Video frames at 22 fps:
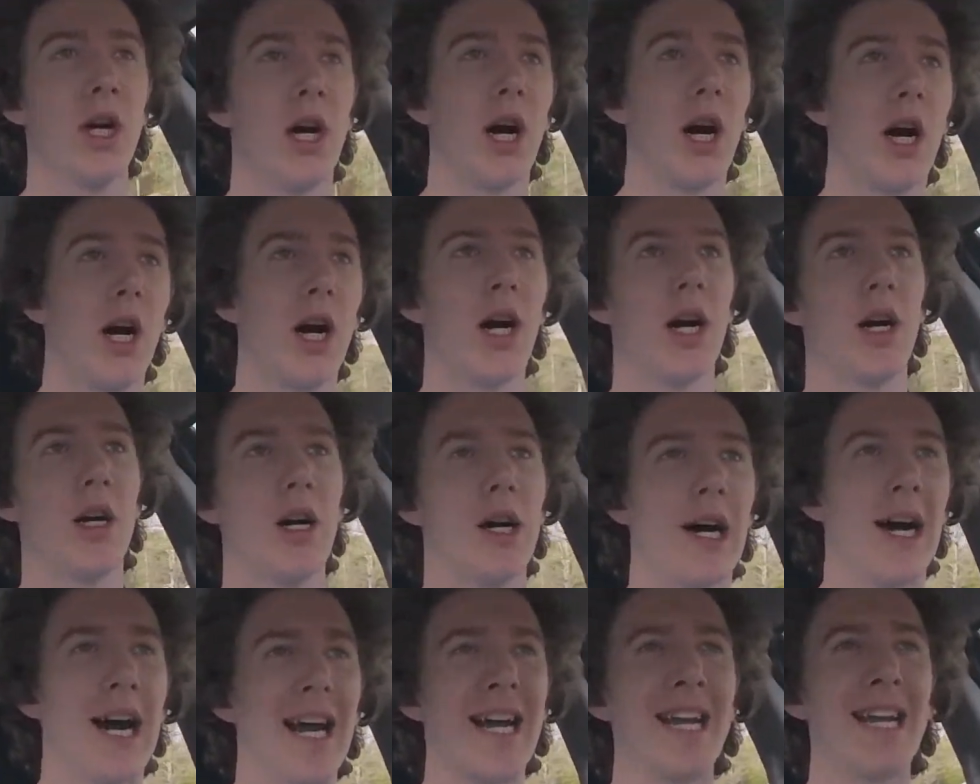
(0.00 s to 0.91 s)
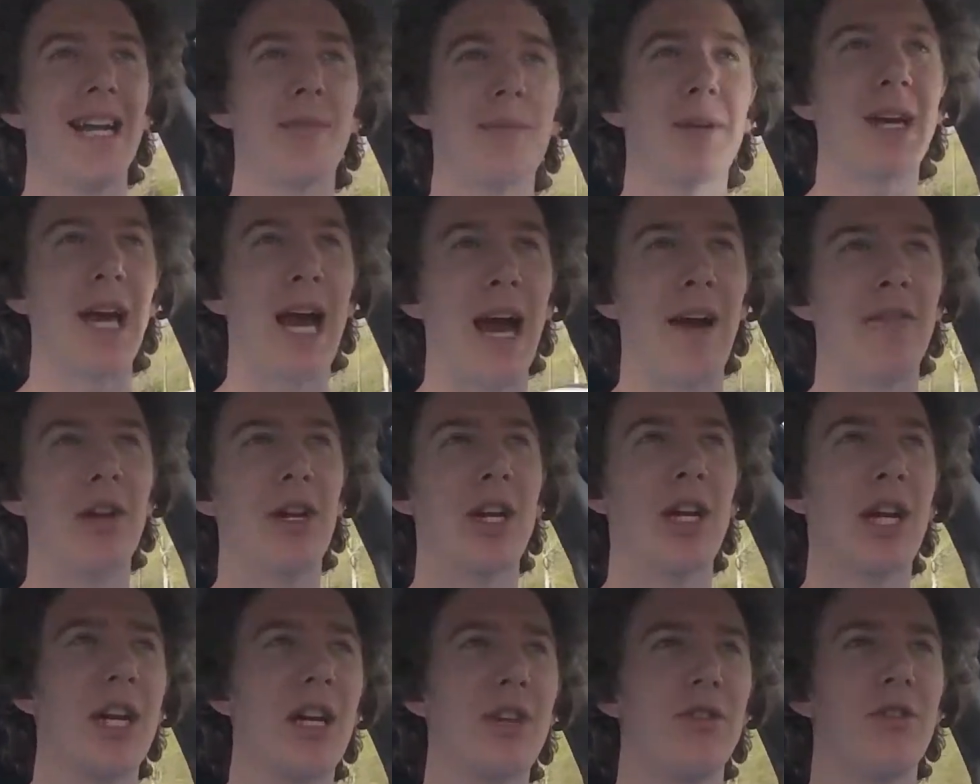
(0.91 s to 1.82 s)
I ended up having to
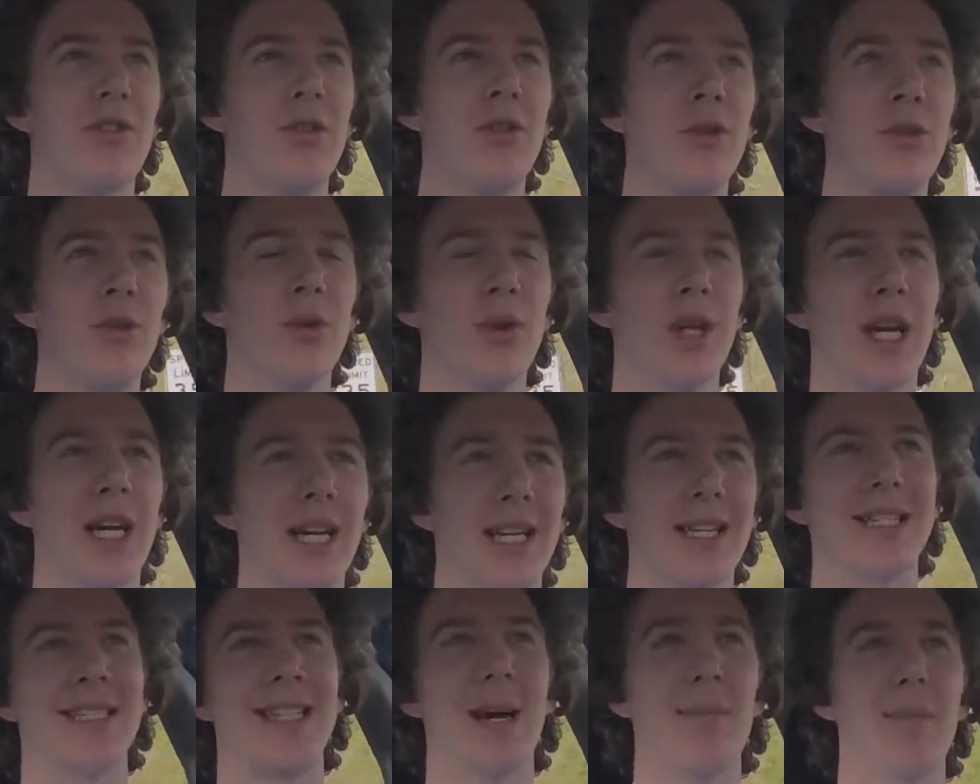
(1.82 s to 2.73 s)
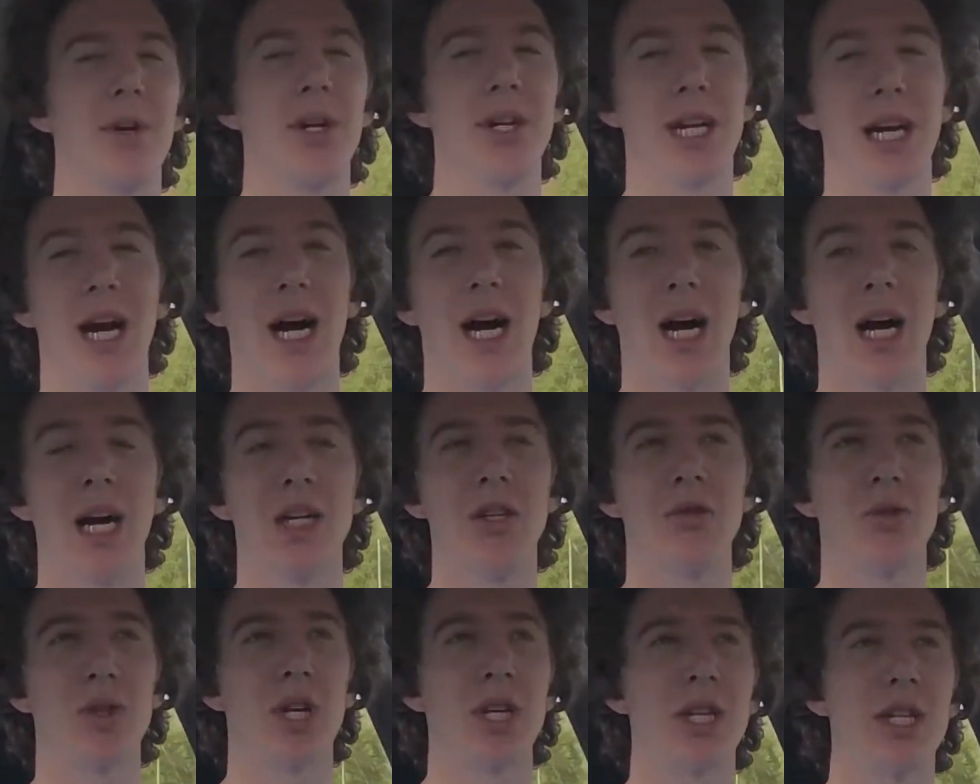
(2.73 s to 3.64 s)
get 2 like separate kinds, which I